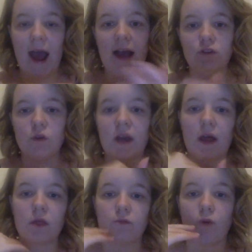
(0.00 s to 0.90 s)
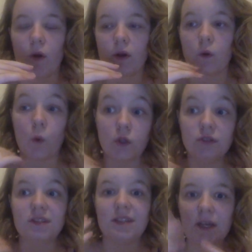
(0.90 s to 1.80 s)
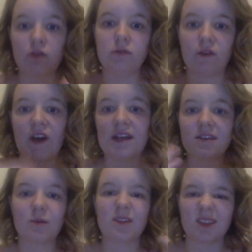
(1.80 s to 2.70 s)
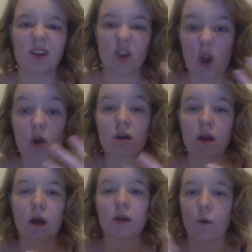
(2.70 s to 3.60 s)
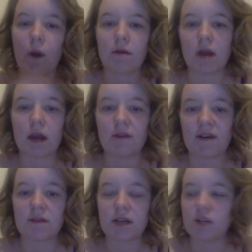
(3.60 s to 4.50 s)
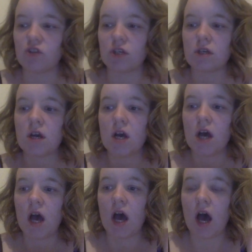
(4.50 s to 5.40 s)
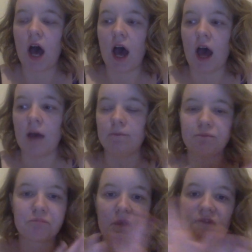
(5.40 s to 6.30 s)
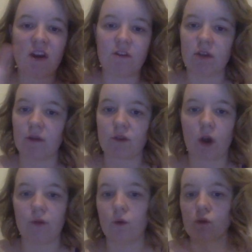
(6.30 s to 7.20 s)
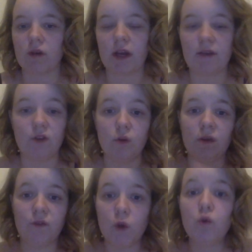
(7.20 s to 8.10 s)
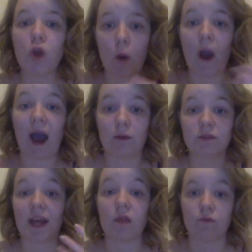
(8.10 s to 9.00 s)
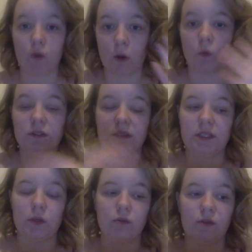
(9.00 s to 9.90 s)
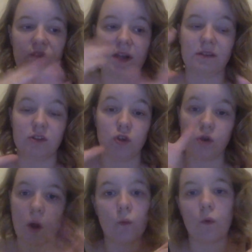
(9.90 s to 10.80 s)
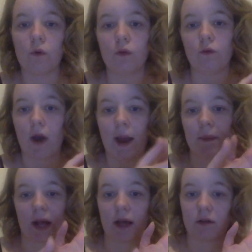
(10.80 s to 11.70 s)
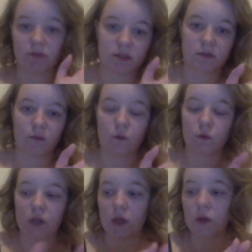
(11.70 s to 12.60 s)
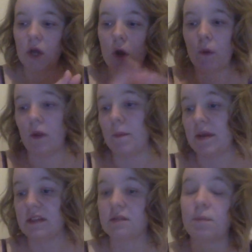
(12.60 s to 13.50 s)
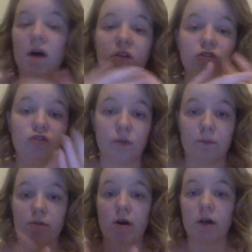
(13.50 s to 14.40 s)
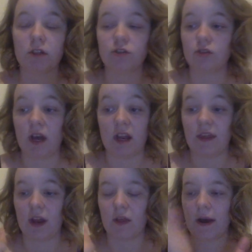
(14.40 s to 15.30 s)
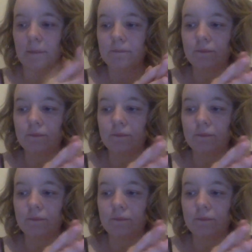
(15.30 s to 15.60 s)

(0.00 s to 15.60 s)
and you get the right quantity on your face so it doesn't look like you're wearing any foundation, fair enough, go for it. If you know how to get the right quantity on your face and you know what the right applicator is for you, whether it be a sponge, a brush, anything like that,